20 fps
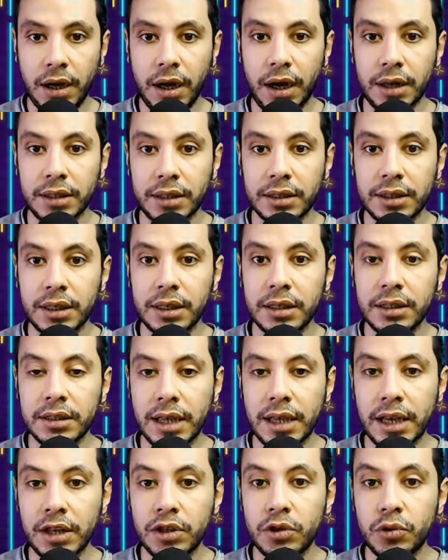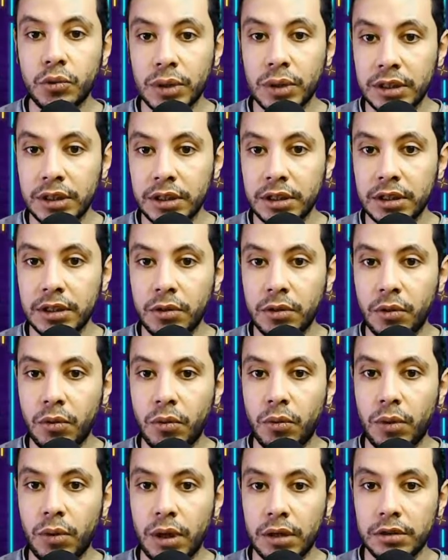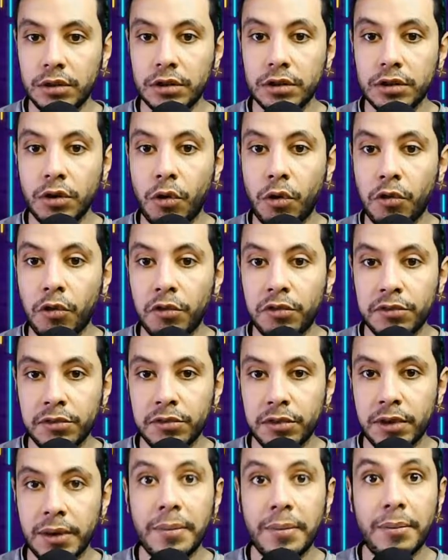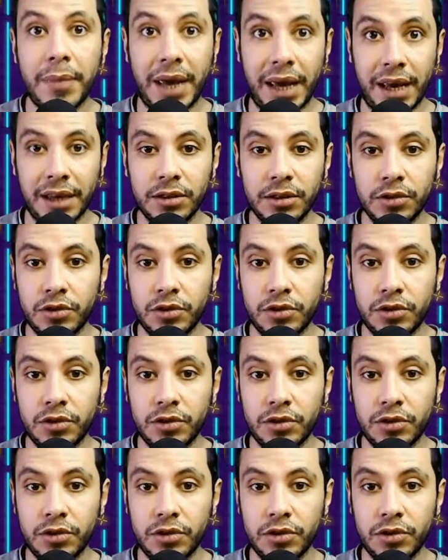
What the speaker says: until the 21st of May.